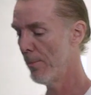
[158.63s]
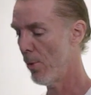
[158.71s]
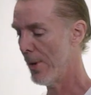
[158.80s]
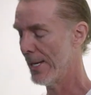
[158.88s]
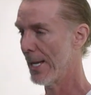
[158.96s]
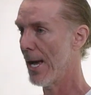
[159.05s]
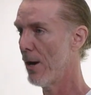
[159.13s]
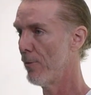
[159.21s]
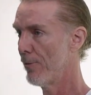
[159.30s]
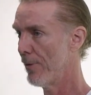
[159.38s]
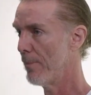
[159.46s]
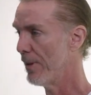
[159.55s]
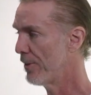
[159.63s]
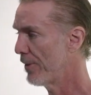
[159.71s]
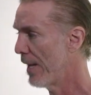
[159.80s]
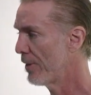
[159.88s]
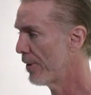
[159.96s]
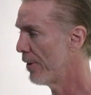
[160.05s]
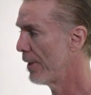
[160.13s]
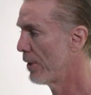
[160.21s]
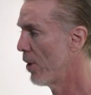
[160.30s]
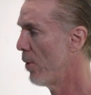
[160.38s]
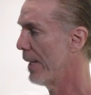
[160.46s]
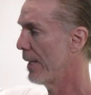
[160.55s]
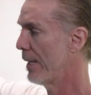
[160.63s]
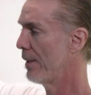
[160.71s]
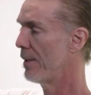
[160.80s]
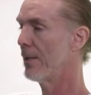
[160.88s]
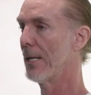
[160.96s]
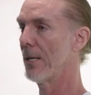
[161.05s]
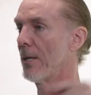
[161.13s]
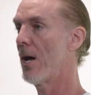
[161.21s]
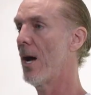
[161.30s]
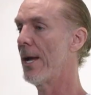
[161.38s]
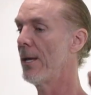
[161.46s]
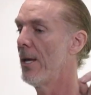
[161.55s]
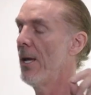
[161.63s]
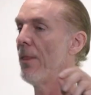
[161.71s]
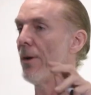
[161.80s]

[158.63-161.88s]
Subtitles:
pointing out from the center and going in line,